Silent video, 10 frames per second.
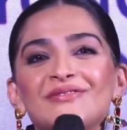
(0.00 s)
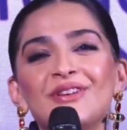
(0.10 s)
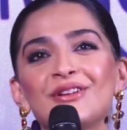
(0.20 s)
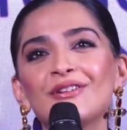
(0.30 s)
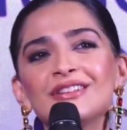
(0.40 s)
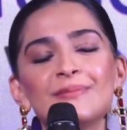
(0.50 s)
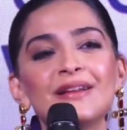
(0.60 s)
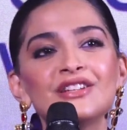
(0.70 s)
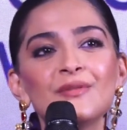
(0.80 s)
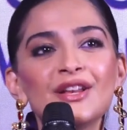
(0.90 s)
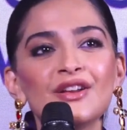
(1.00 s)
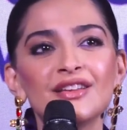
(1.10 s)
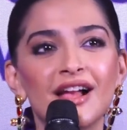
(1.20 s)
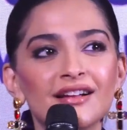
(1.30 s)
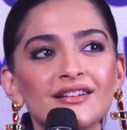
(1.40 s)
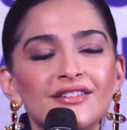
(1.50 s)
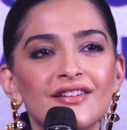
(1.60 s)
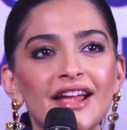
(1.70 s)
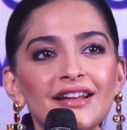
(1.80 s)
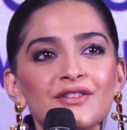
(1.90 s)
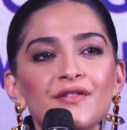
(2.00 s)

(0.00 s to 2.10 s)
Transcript: You know, especially when you're younger, right?